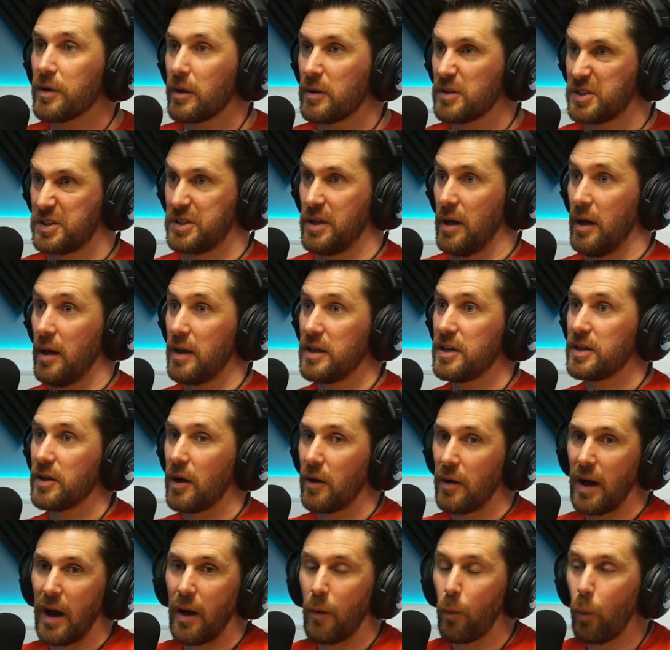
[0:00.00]
it, You
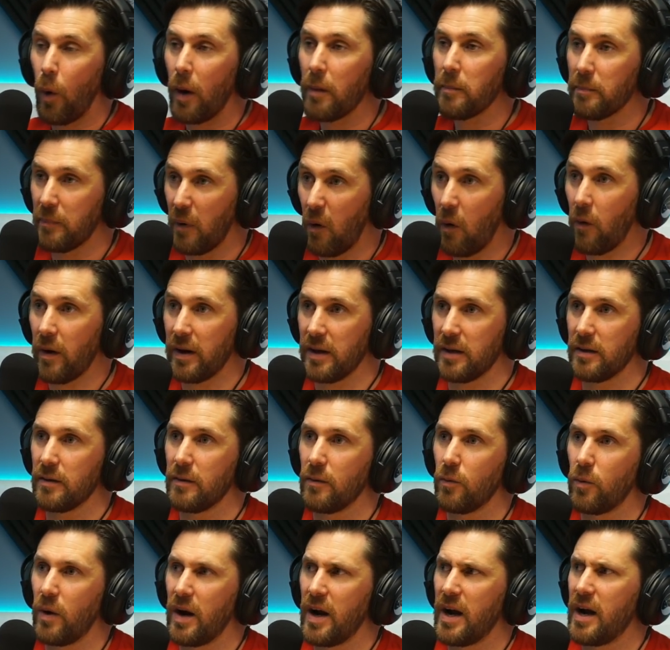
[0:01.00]
know, at one point
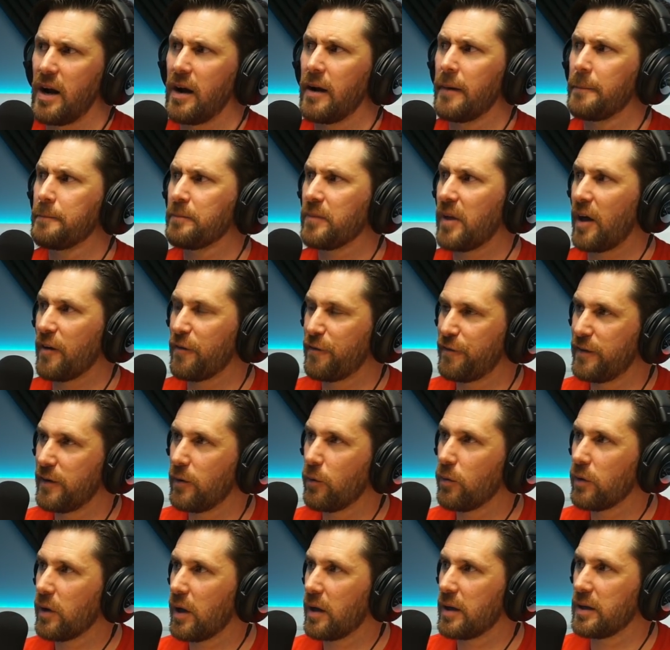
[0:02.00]
Mm. where I
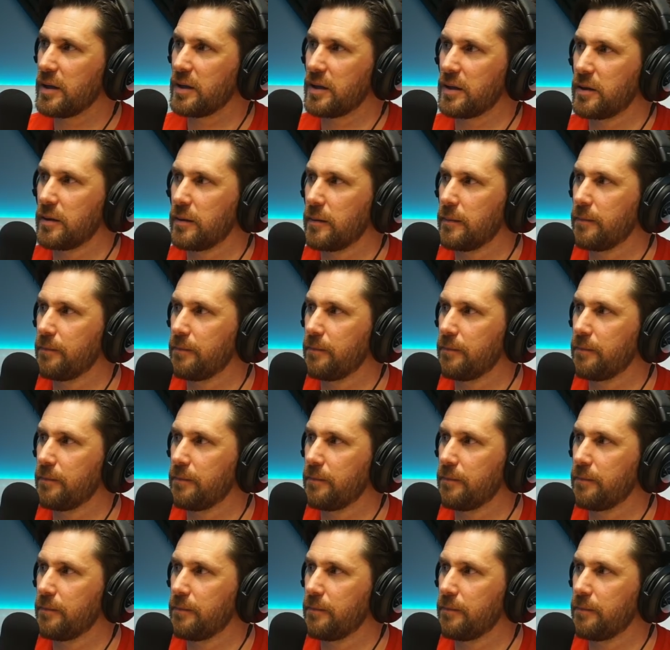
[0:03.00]
feel like